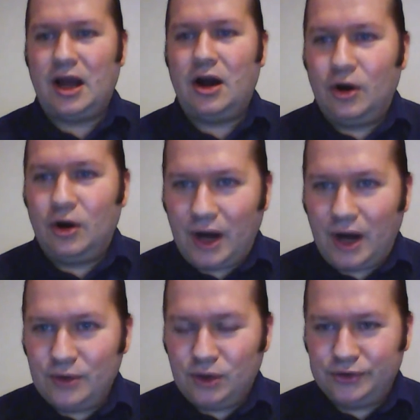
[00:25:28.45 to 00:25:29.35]
Oh,
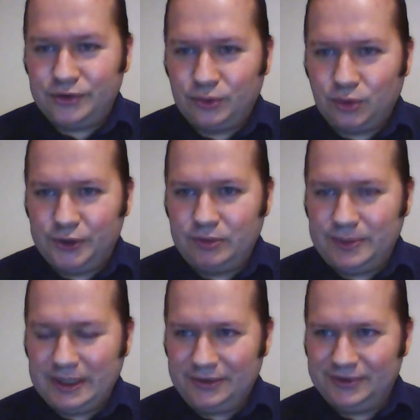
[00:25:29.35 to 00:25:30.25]
I want the wall to be
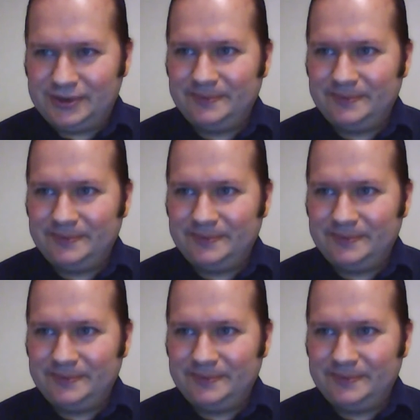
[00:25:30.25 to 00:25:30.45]
built.